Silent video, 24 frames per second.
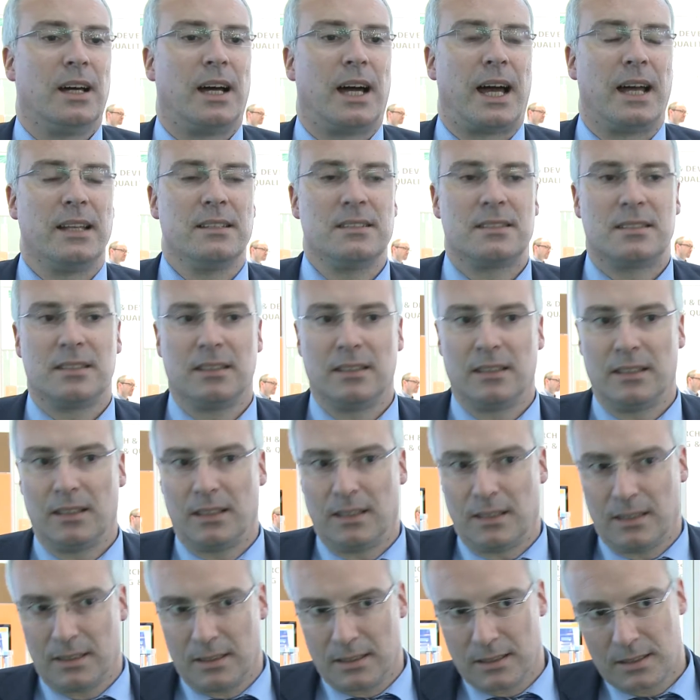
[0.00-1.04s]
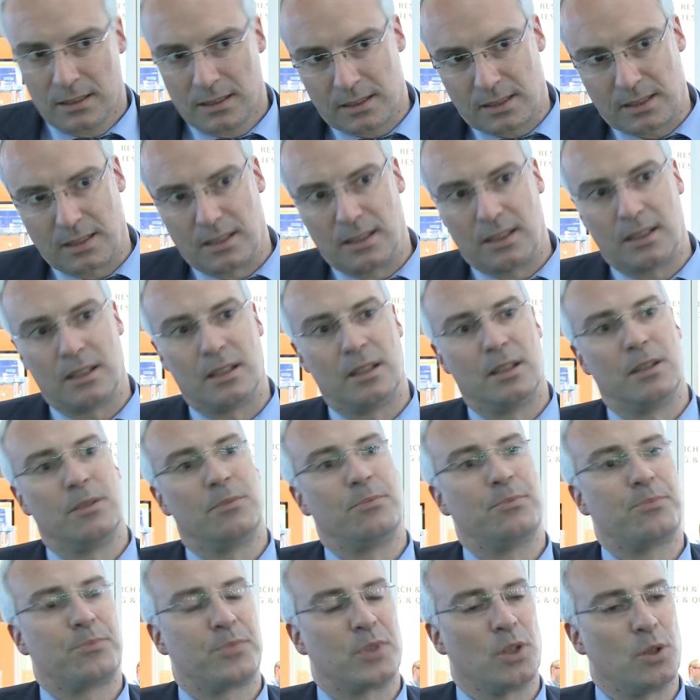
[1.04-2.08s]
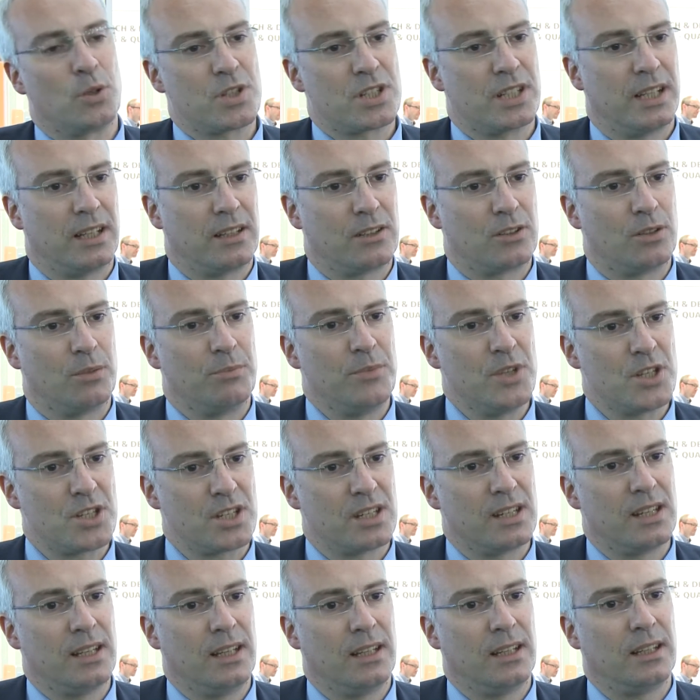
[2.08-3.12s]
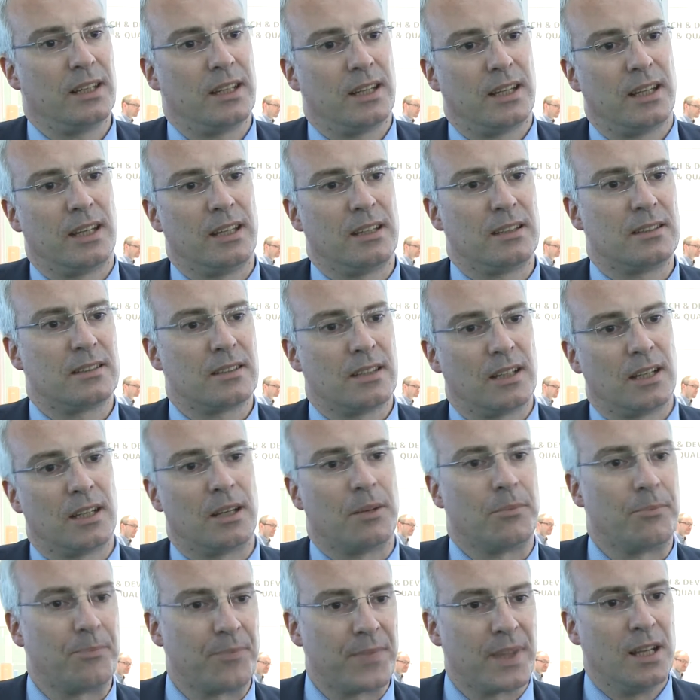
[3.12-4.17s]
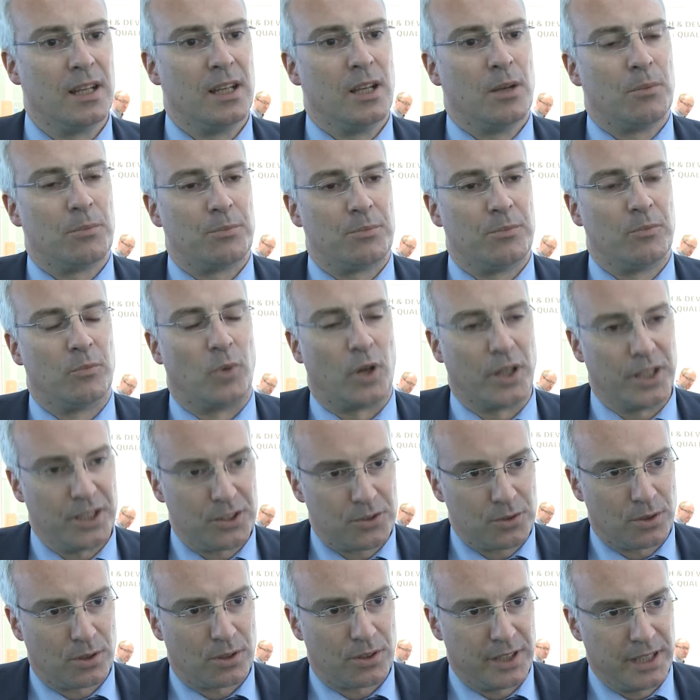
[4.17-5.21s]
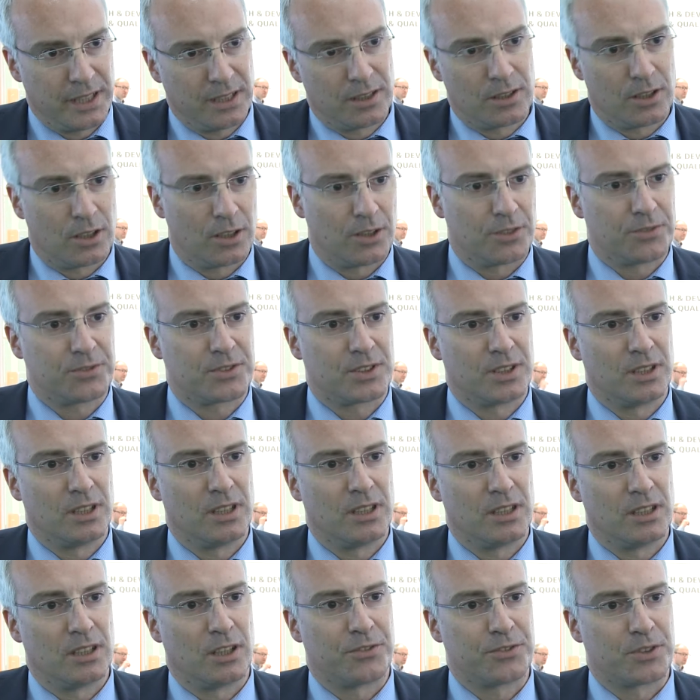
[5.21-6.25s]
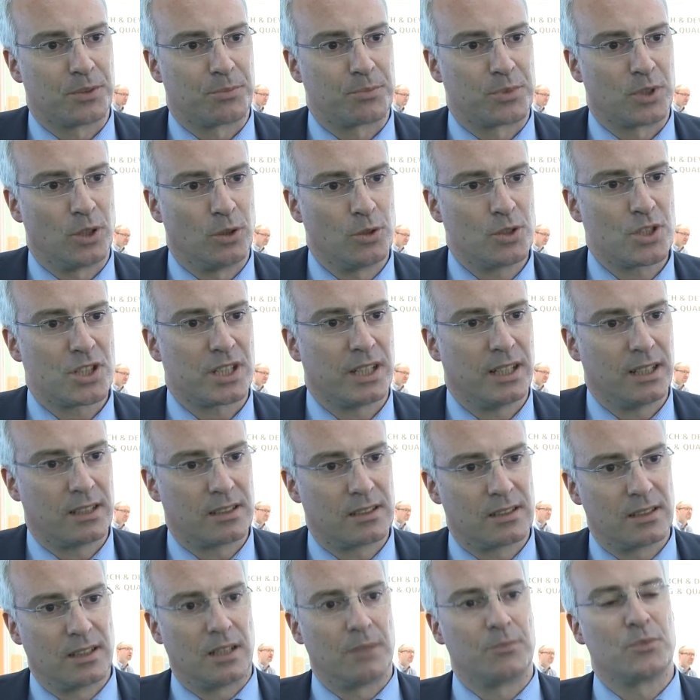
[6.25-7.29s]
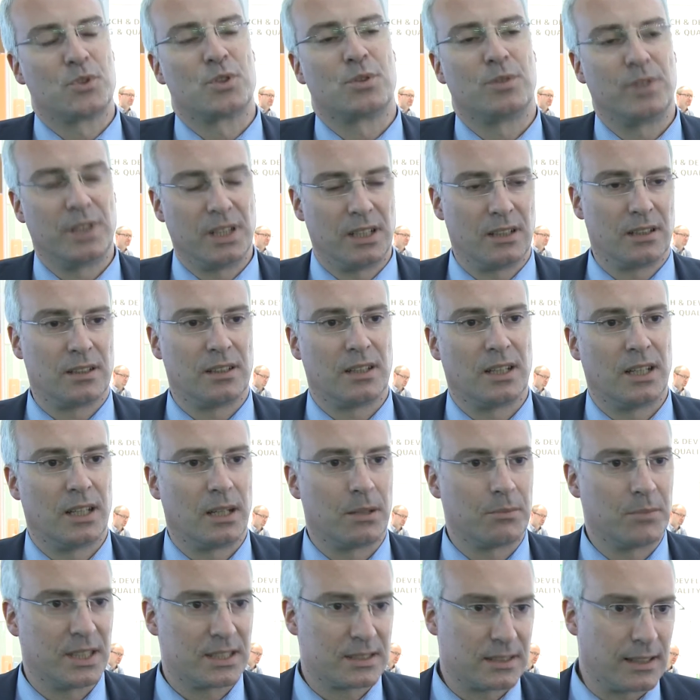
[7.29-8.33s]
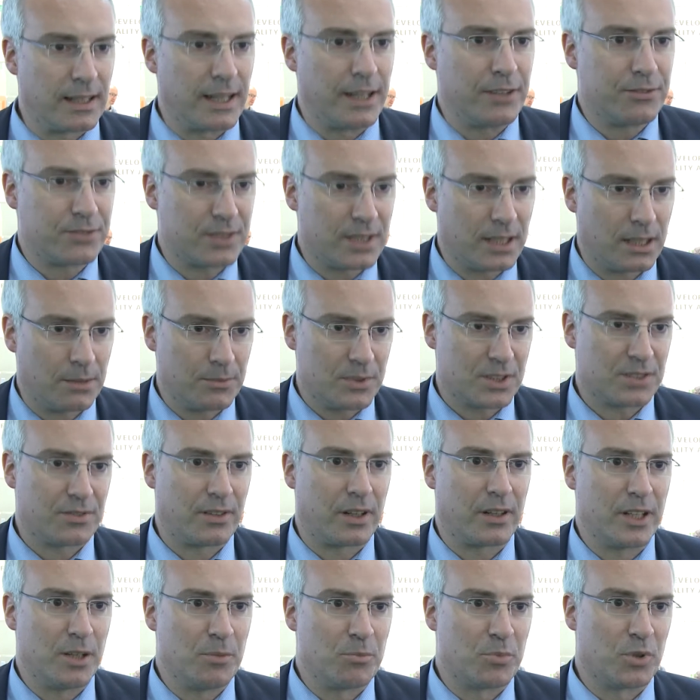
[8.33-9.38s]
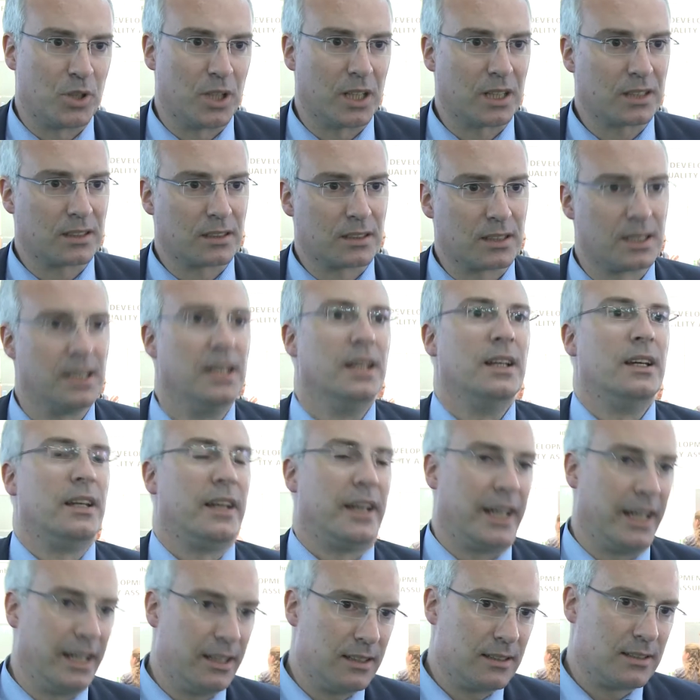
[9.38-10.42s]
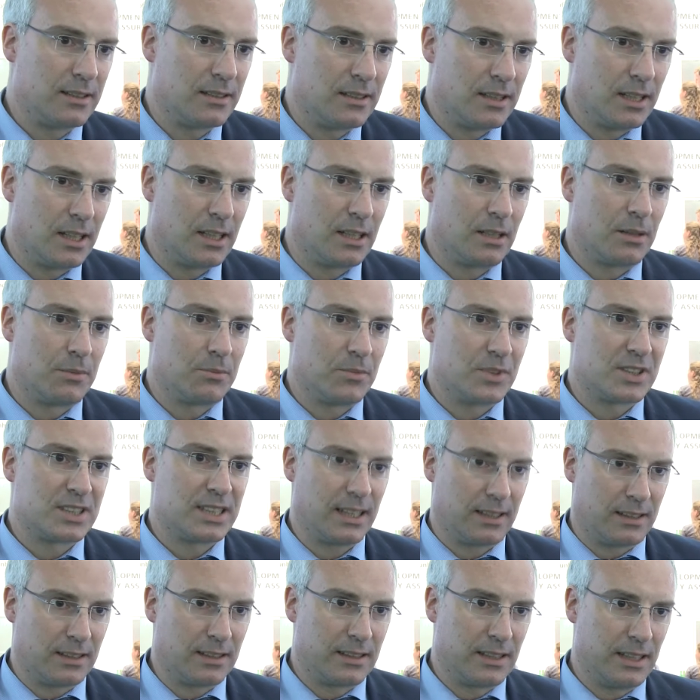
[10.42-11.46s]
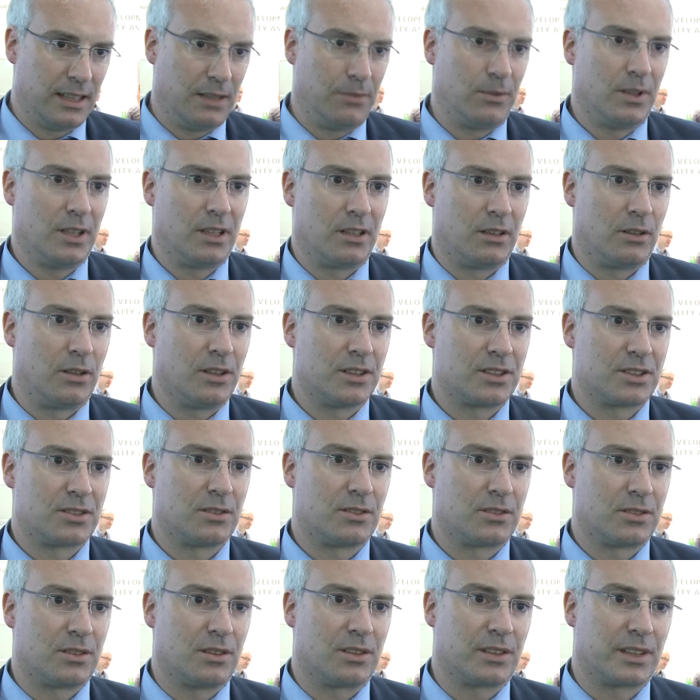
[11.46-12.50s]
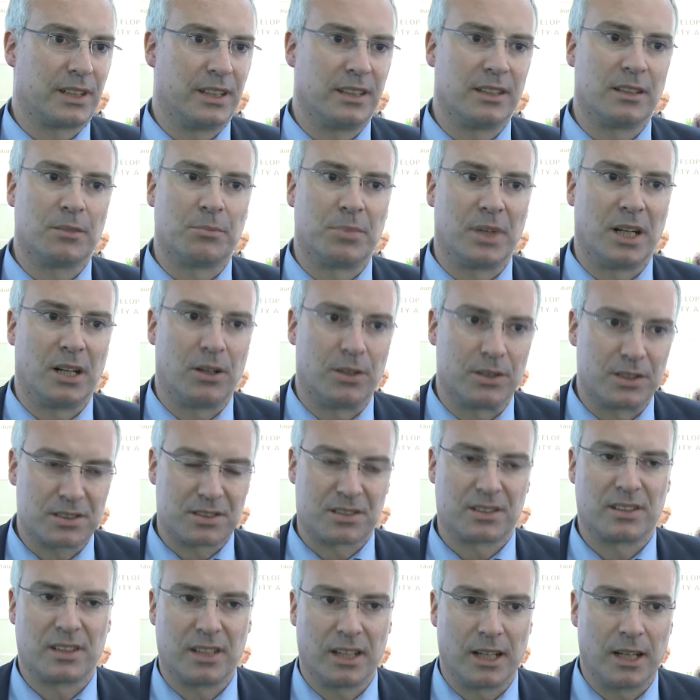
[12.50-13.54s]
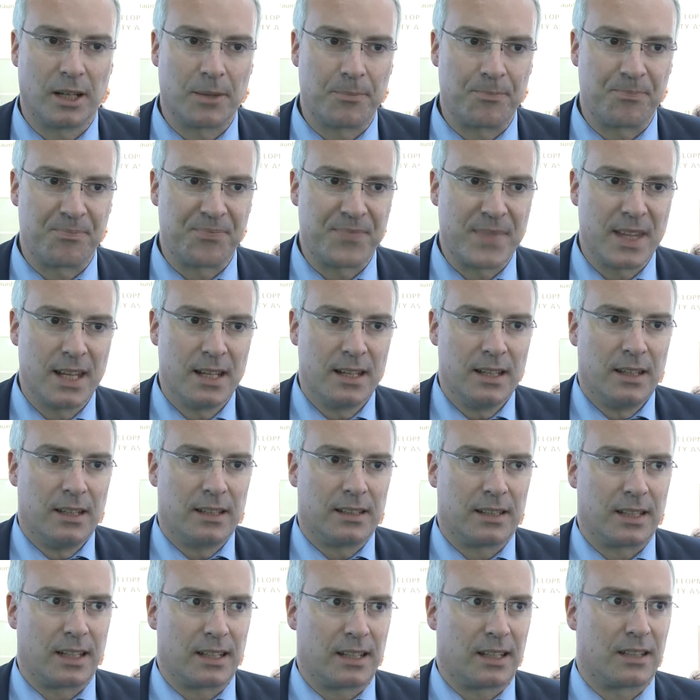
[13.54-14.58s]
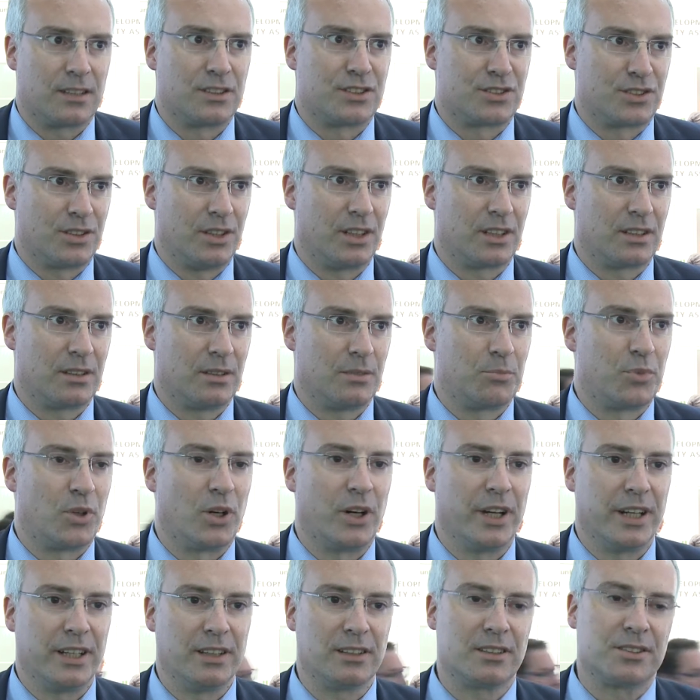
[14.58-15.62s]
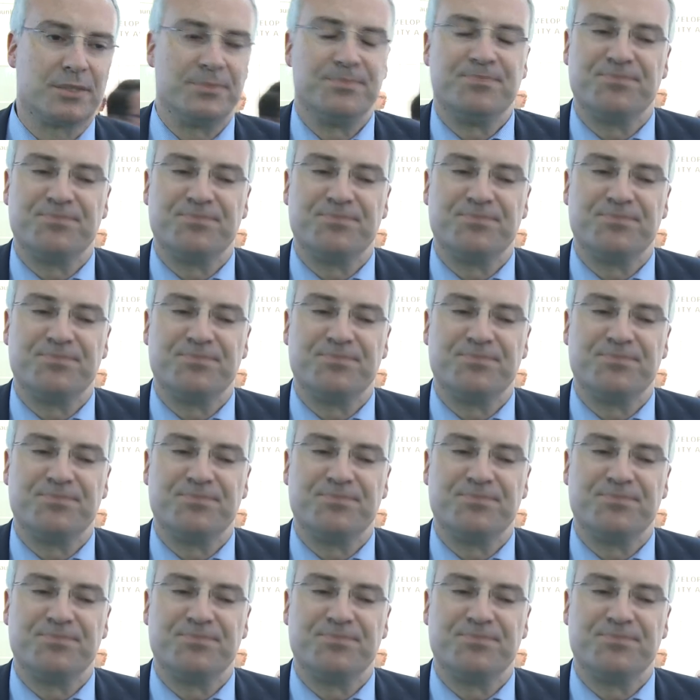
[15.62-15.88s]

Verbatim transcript: until the project commissioning and um, monitoring of the of the project um, during the, um, its lifetime is very important. And um, secondly, we are also talking about um, that at a certain point,